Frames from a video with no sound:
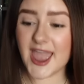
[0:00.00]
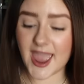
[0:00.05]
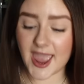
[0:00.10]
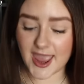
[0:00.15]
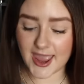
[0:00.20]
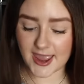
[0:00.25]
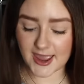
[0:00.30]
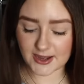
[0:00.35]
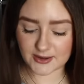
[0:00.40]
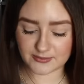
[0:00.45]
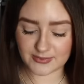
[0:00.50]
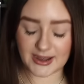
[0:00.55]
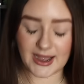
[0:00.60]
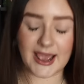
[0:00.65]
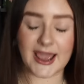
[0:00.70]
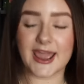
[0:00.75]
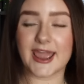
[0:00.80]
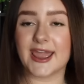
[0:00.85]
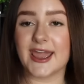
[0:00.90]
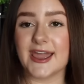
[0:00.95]
And when
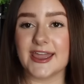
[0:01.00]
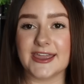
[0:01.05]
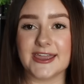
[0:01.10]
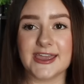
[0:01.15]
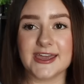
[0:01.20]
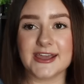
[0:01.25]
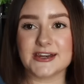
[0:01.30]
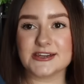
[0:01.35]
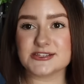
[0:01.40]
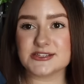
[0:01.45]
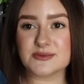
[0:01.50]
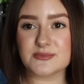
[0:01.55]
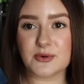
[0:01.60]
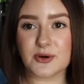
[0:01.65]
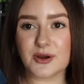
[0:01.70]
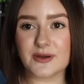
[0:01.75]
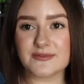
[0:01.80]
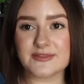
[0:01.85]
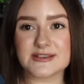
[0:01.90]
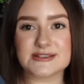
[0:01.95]
I get into
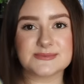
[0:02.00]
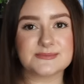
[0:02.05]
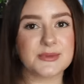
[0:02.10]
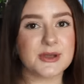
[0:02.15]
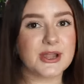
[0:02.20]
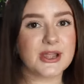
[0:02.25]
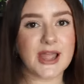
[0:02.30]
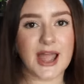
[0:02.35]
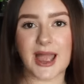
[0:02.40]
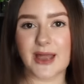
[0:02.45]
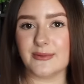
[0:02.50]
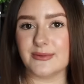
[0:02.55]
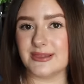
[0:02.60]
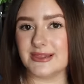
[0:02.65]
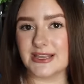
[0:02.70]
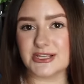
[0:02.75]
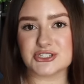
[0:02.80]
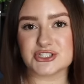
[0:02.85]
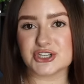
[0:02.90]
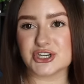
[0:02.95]
more of this book, I will
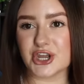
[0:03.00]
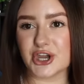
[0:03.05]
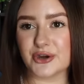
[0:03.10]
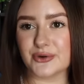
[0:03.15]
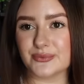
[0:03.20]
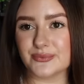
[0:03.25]
let you know.